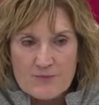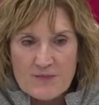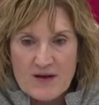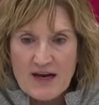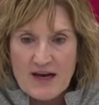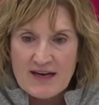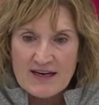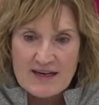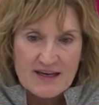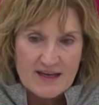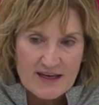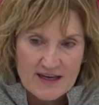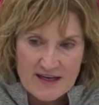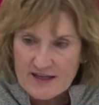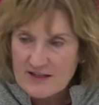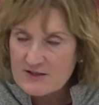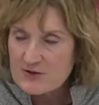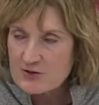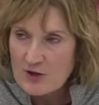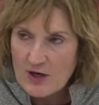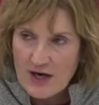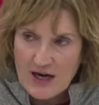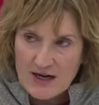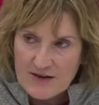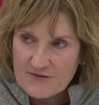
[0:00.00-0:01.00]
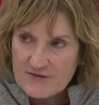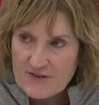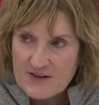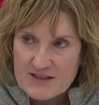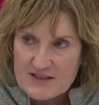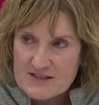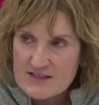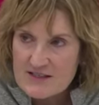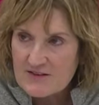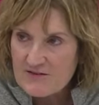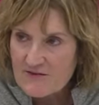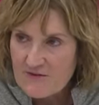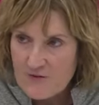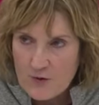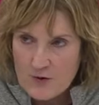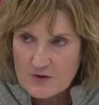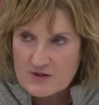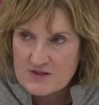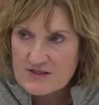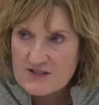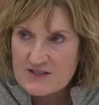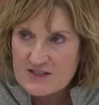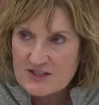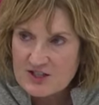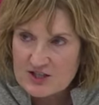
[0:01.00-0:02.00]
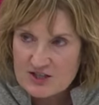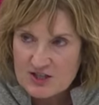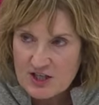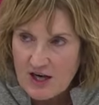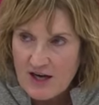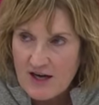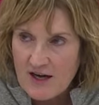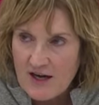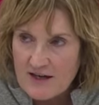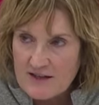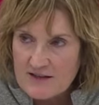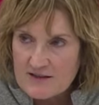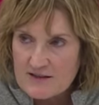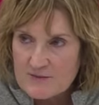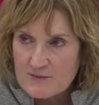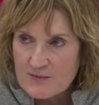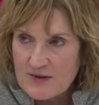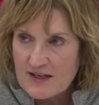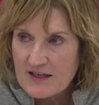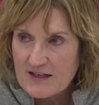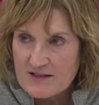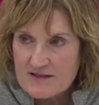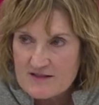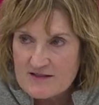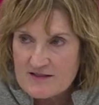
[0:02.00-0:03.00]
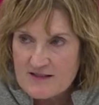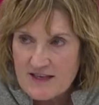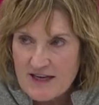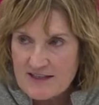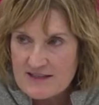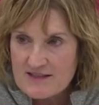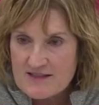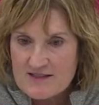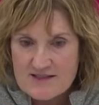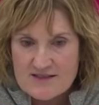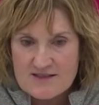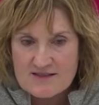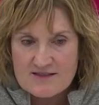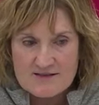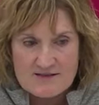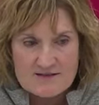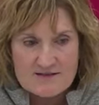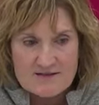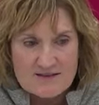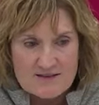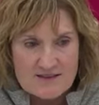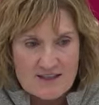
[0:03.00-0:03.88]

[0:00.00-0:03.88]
I can drive this and force this shot because that's